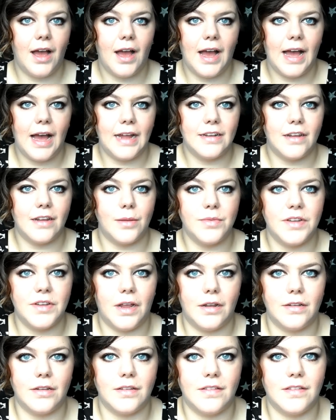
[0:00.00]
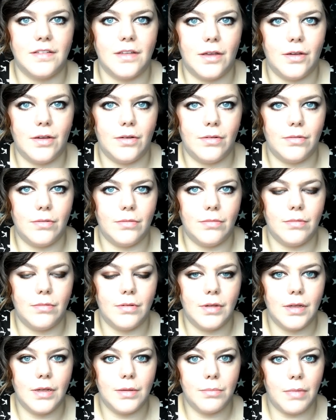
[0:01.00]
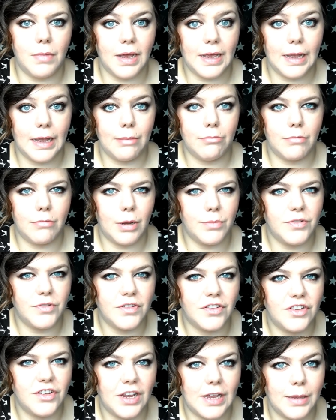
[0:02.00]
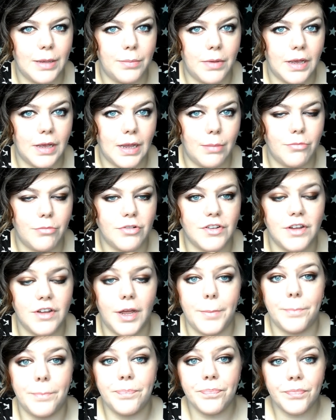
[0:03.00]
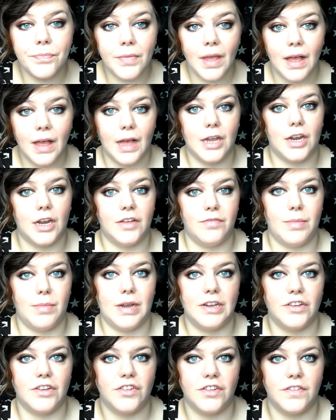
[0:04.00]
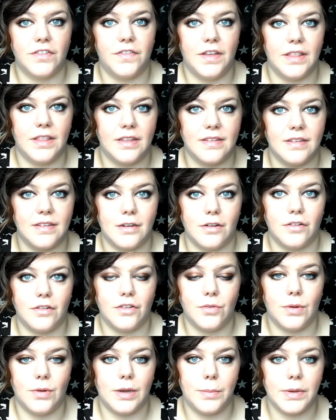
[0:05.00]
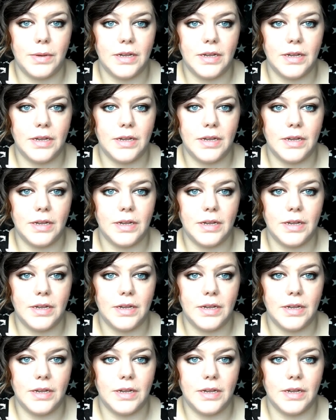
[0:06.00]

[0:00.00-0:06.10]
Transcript: Uh, and I'm done, so my camera, I'm just checking my camera time. And I've managed to fit this in under